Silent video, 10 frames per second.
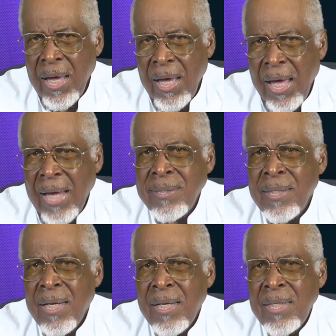
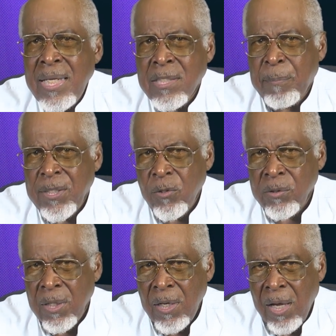and least but
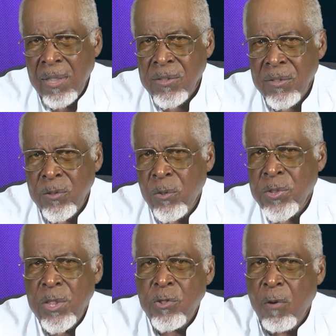not last, those
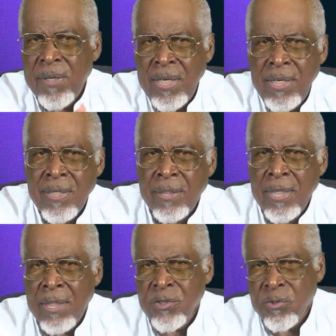in Dominica and
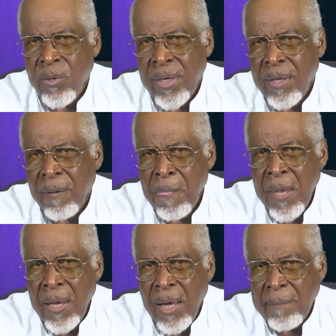elsewhere.
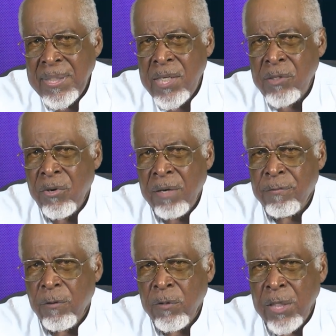I'm indeed
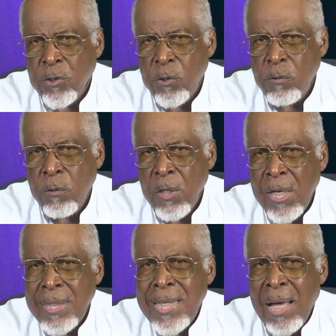grateful that you
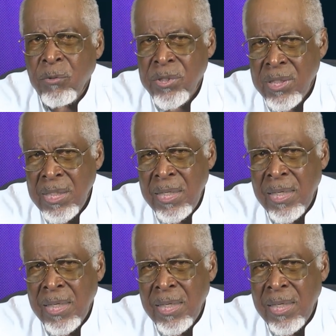now see